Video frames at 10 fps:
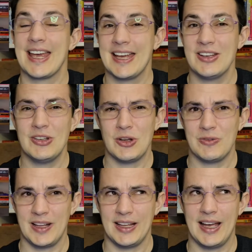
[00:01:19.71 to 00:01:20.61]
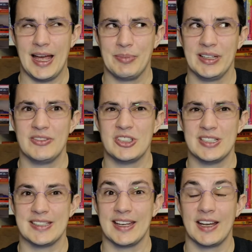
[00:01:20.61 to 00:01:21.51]
Ann Novela, I believe
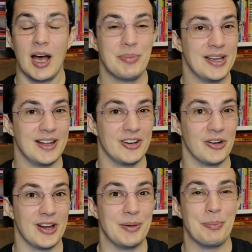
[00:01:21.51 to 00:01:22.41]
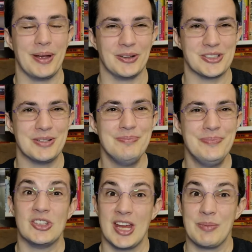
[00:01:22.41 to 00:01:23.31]
she's a copy editor in Belgium,
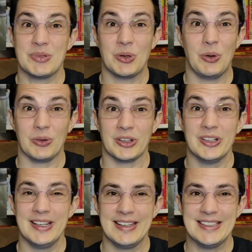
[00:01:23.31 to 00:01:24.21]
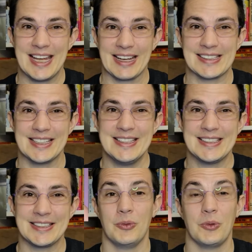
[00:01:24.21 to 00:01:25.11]
James Holder in
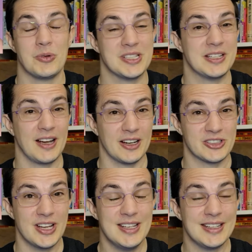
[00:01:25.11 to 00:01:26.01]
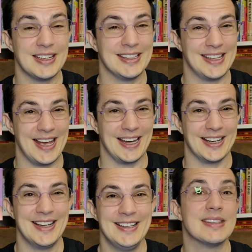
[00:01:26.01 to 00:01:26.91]
Texas, Rosie Cockshutt in
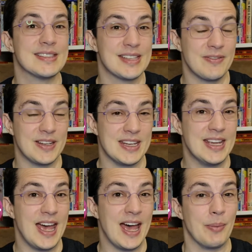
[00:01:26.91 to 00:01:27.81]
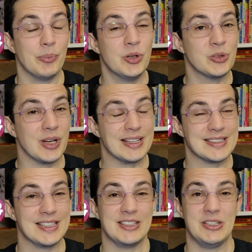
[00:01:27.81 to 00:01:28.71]
Canada, Stephanie at Book
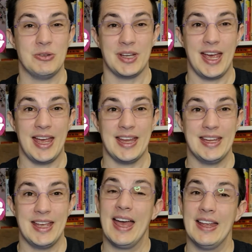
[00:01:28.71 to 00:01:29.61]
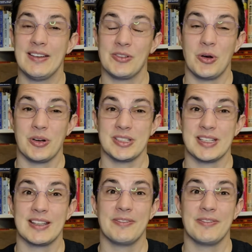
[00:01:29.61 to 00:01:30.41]
in the UK, and of course, the